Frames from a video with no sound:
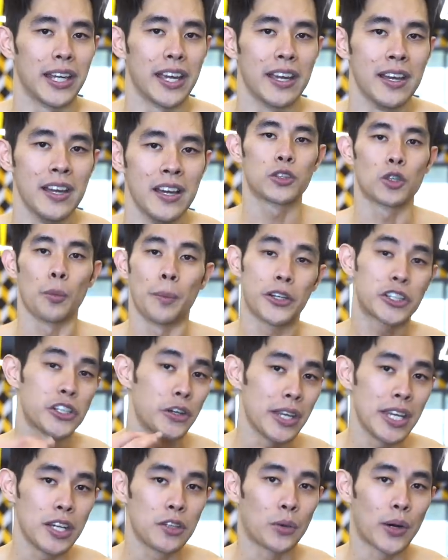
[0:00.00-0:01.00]
day. So make sure
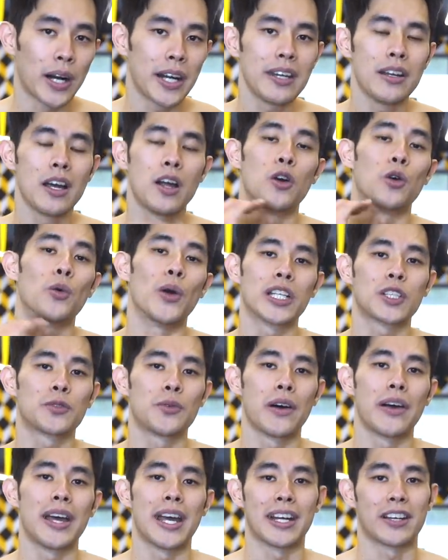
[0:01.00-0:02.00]
you eat right, rest
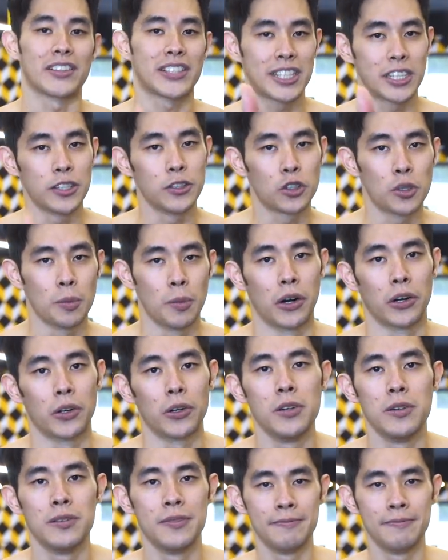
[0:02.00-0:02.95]
well, and I'll see you tomorrow.